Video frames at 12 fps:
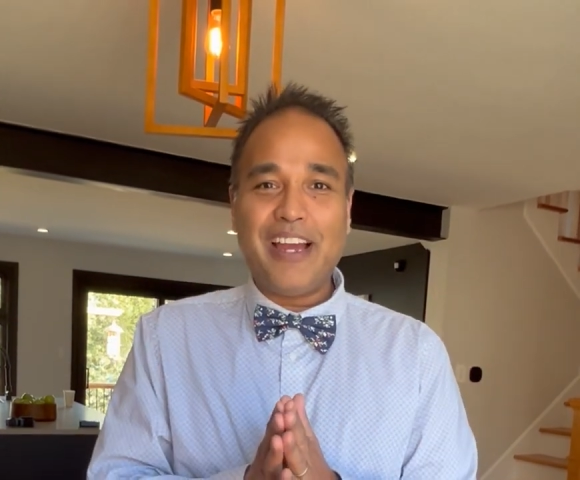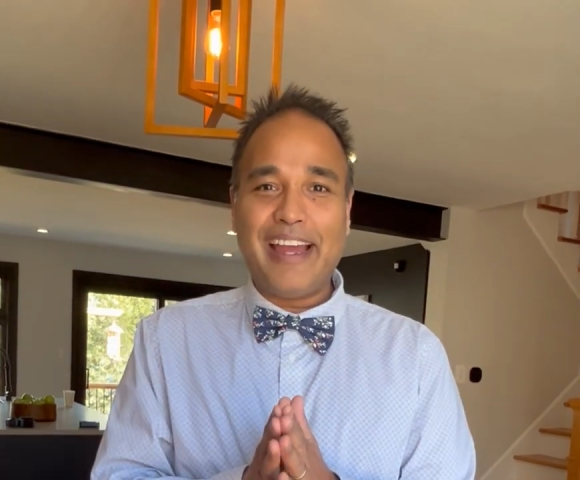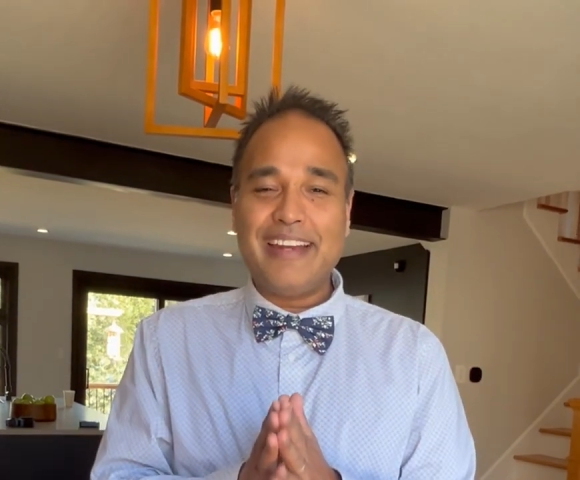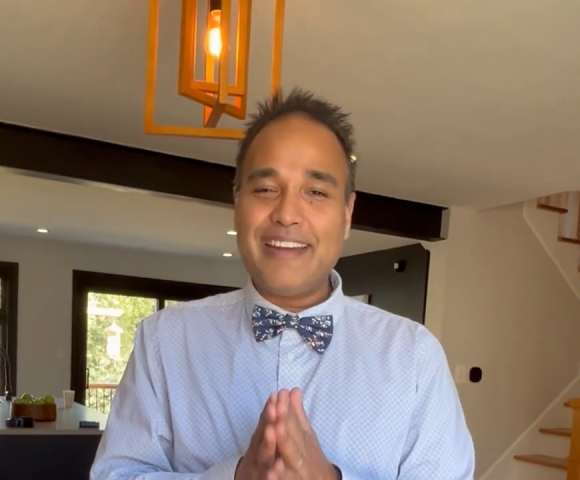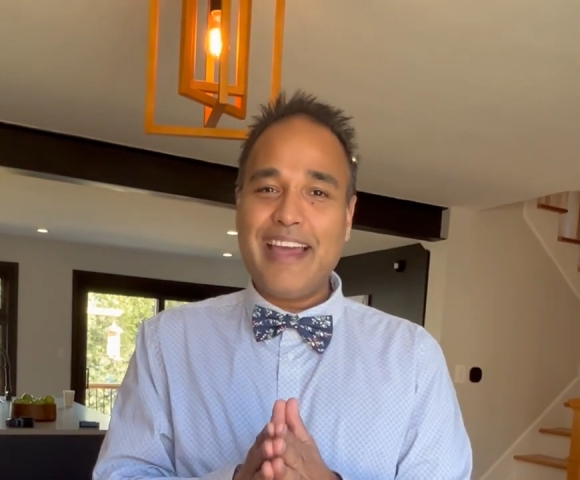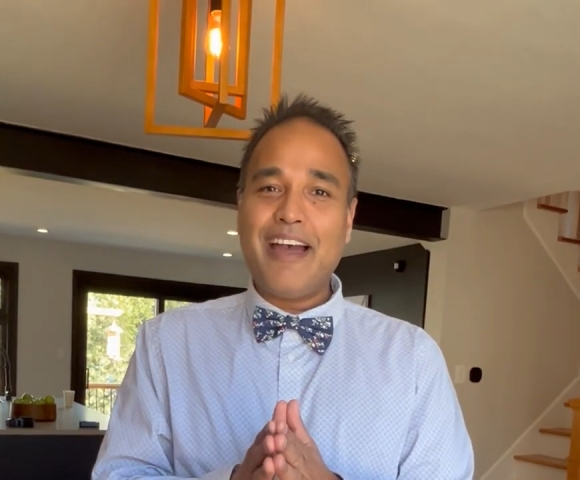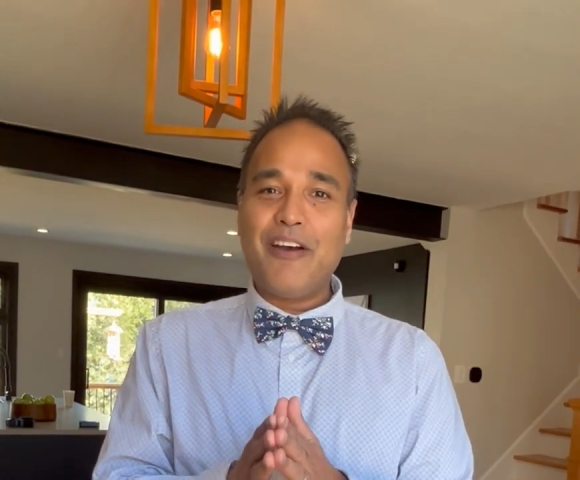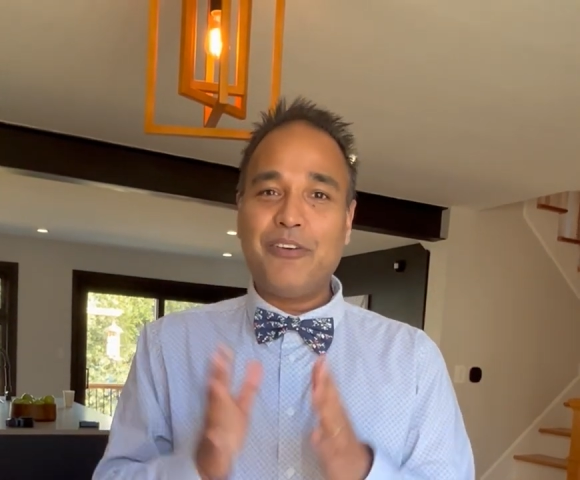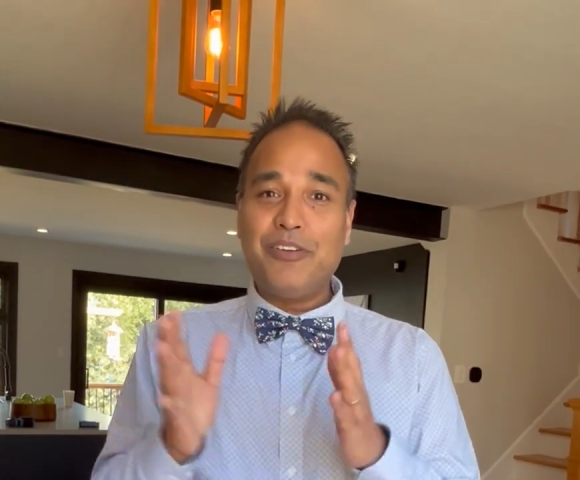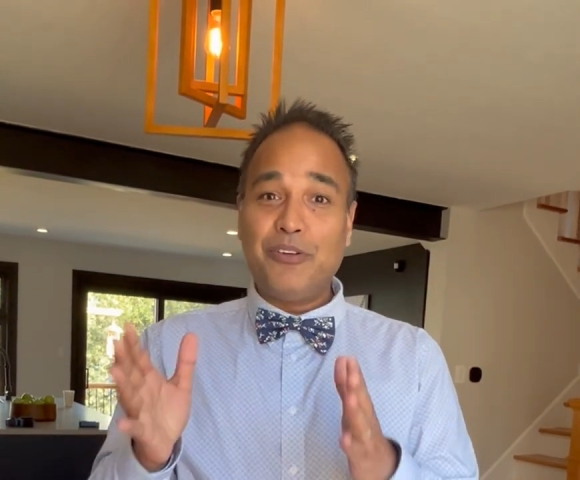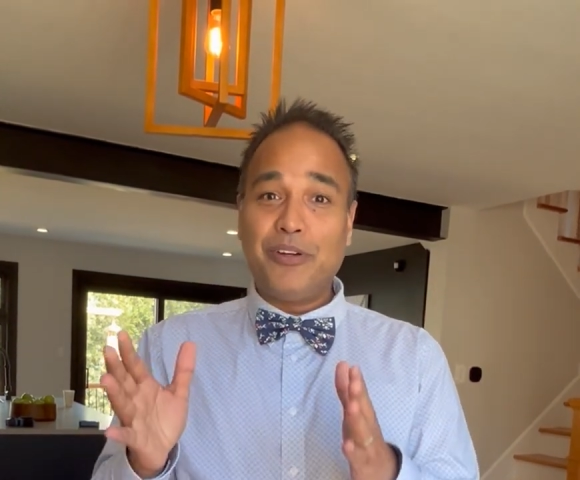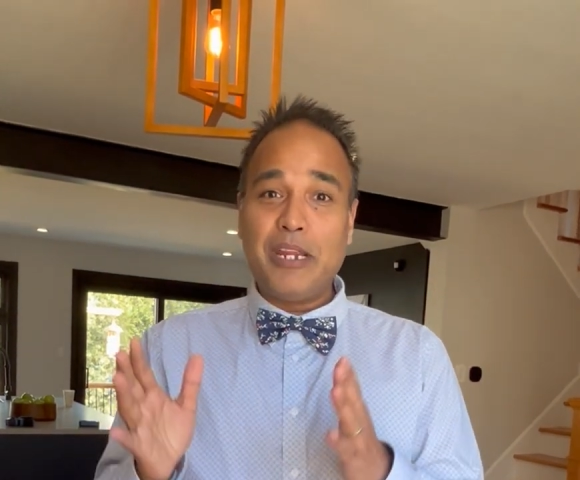And now
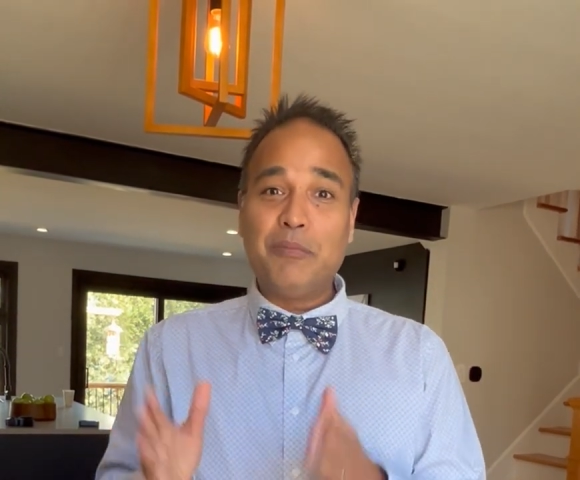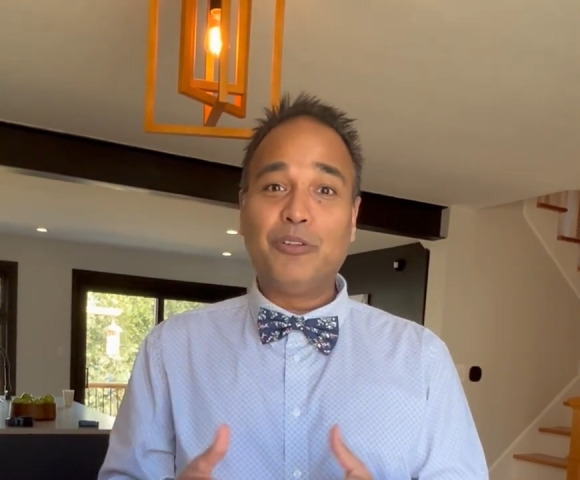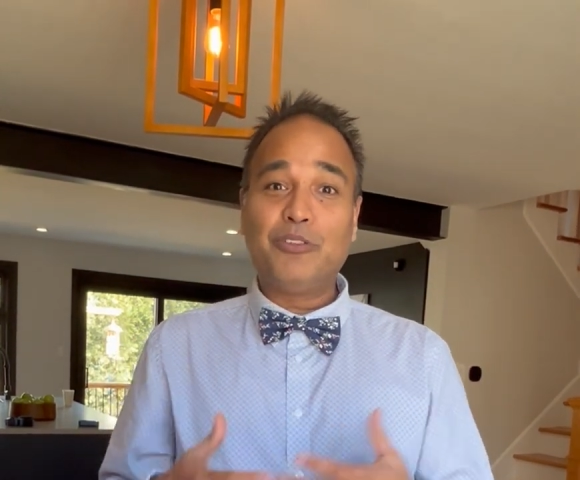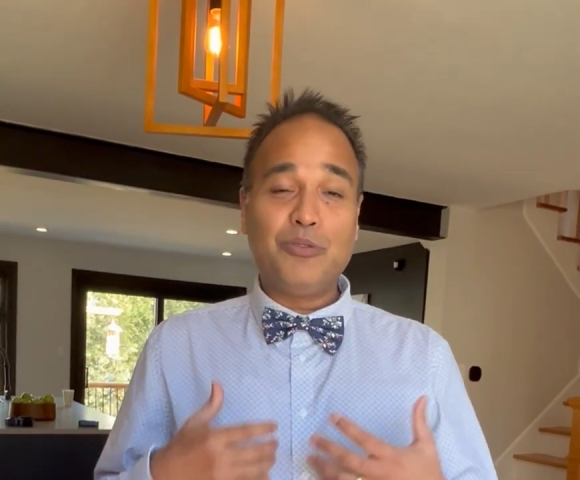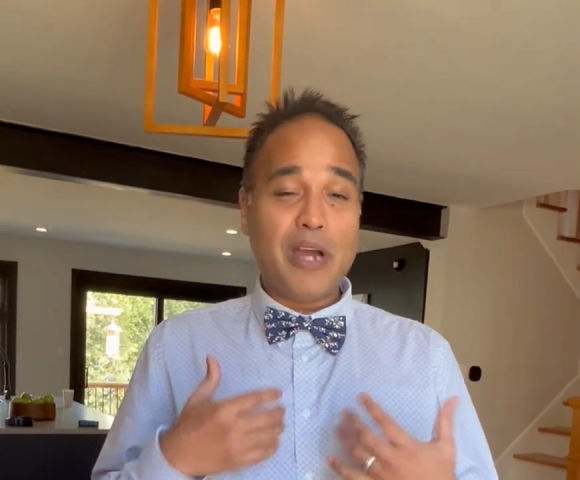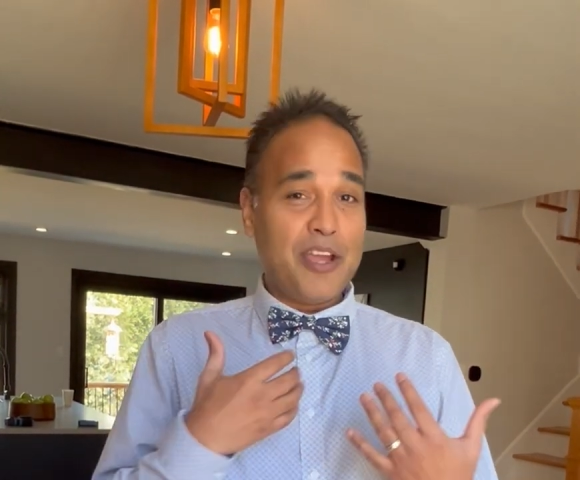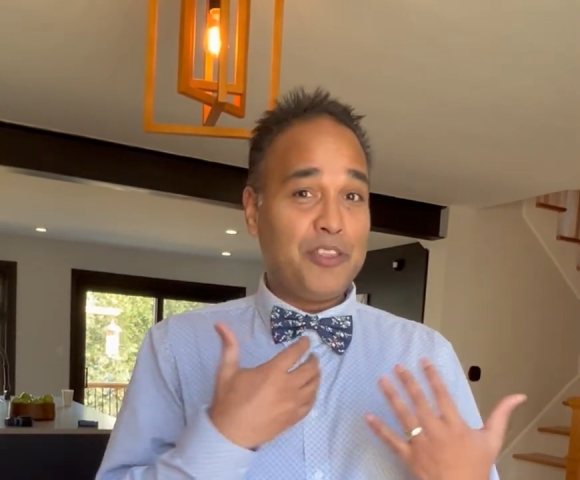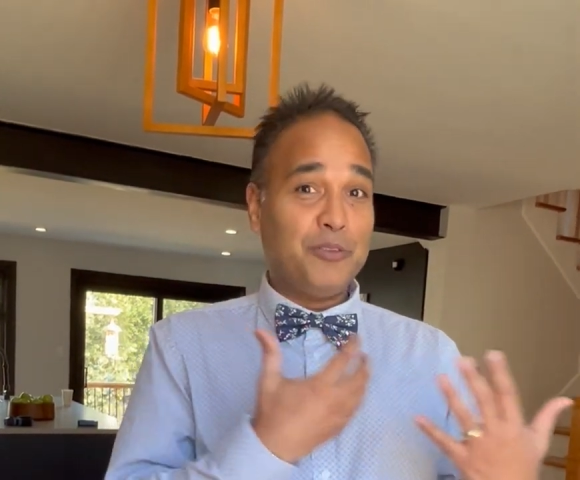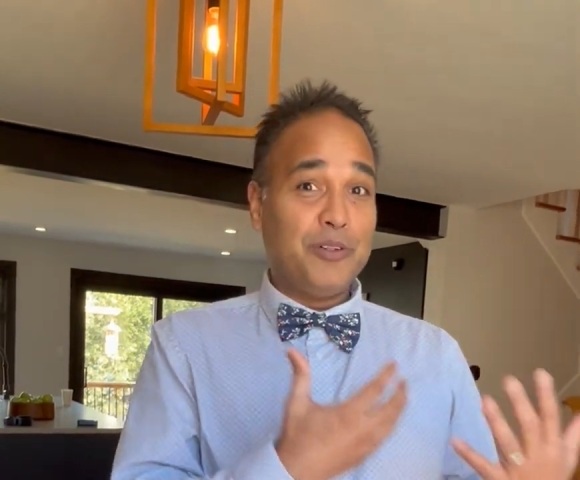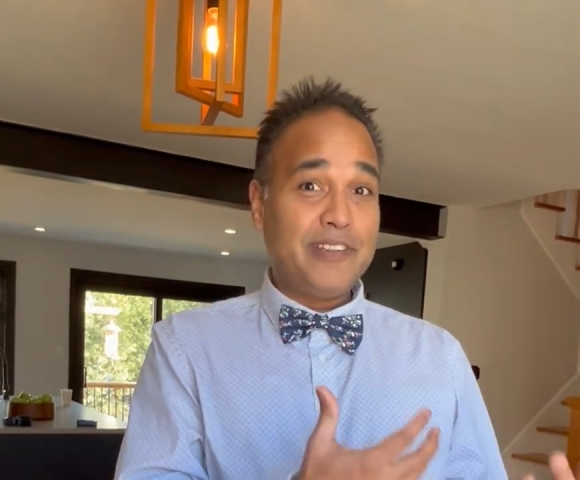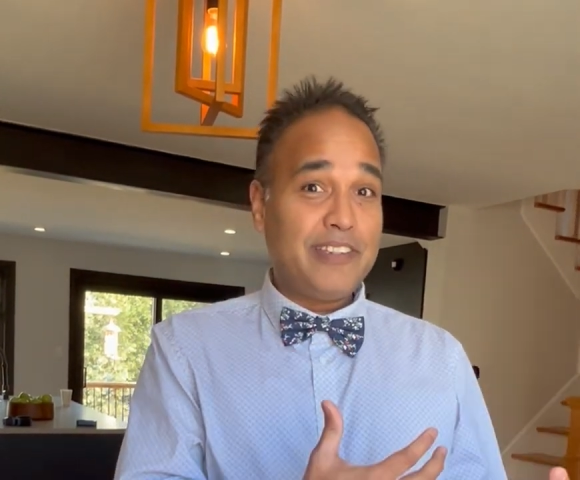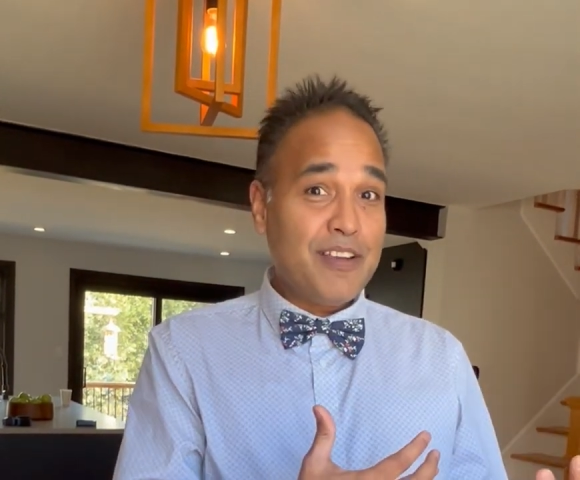you're able to either
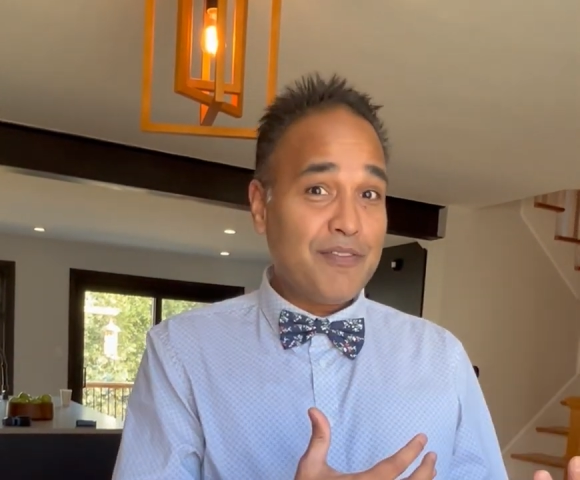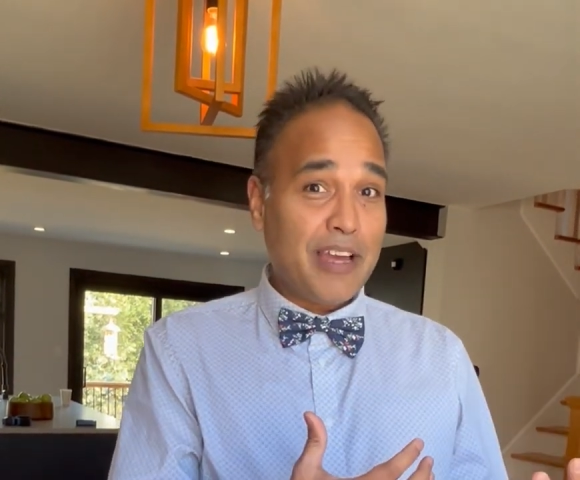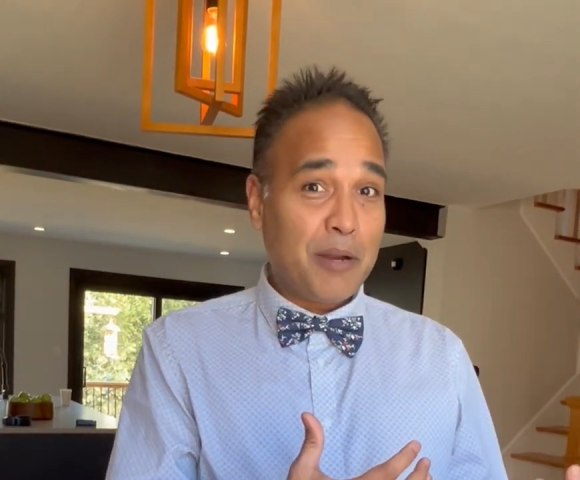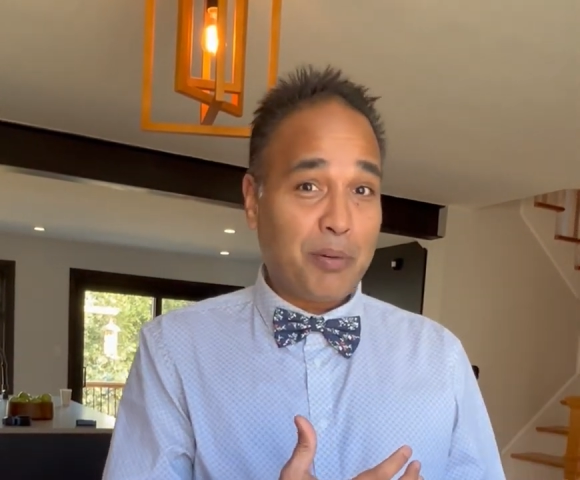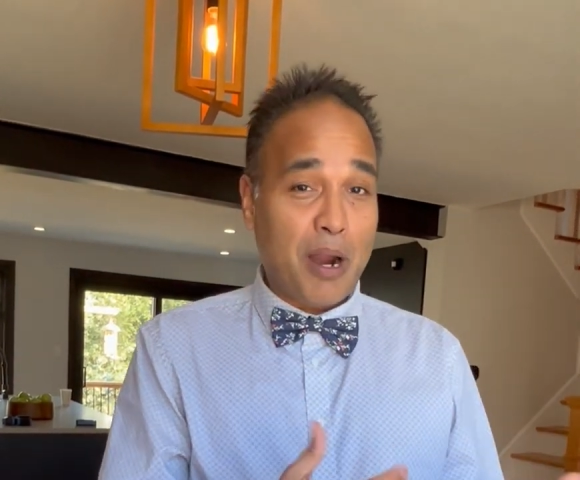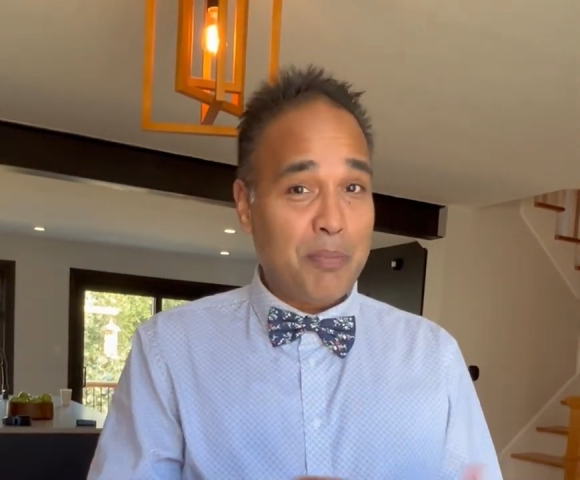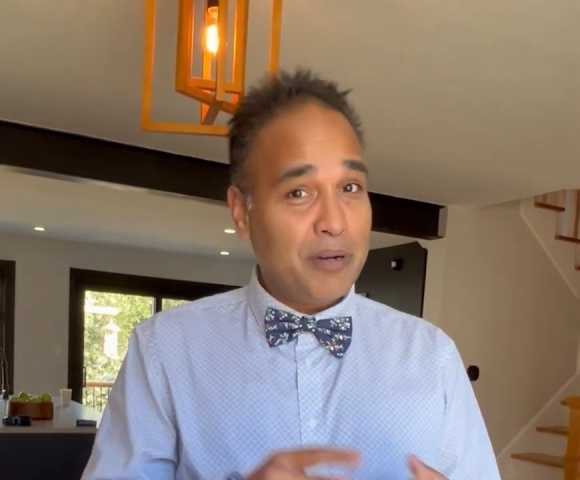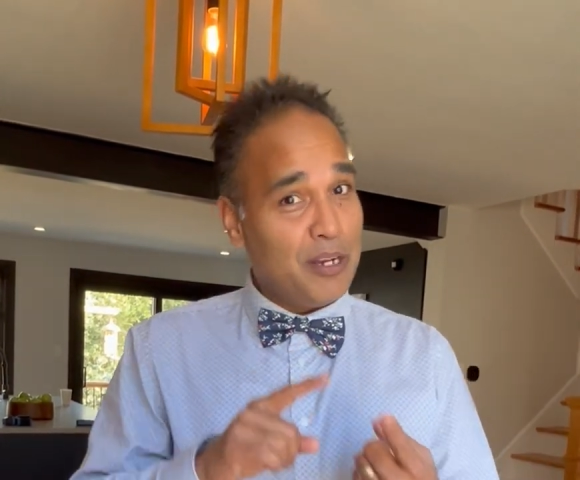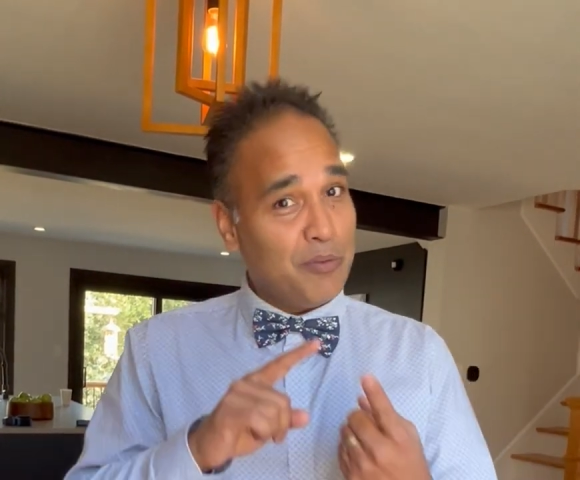receive that property,